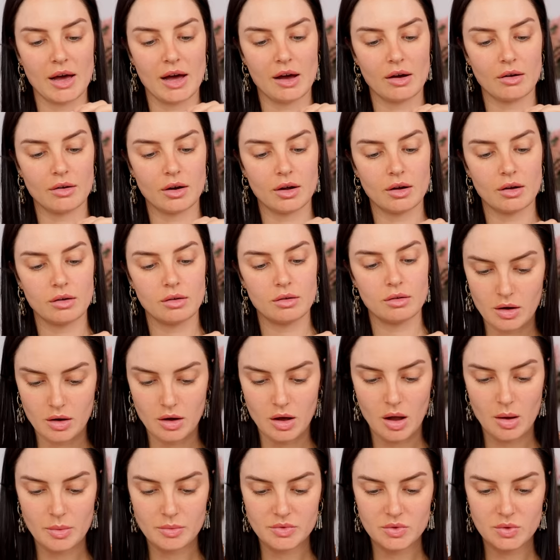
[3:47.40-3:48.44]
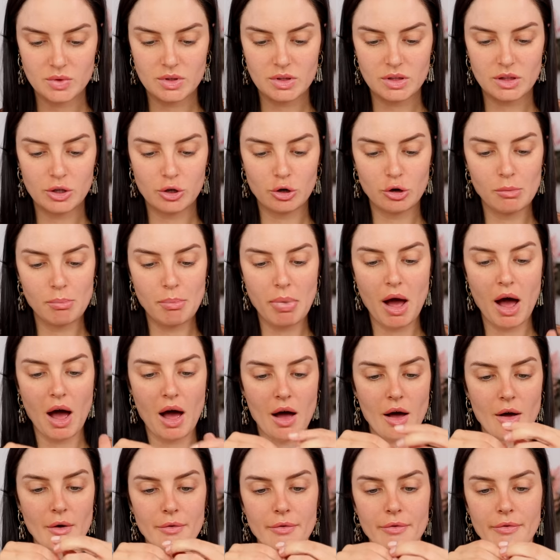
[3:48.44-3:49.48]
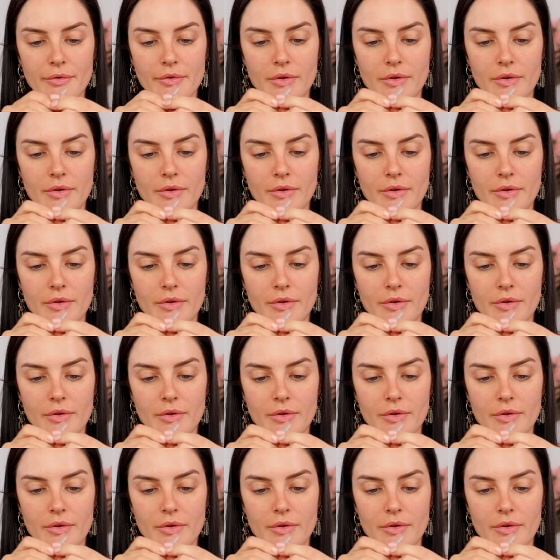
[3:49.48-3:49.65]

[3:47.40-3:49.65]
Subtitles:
powder comes with a little puff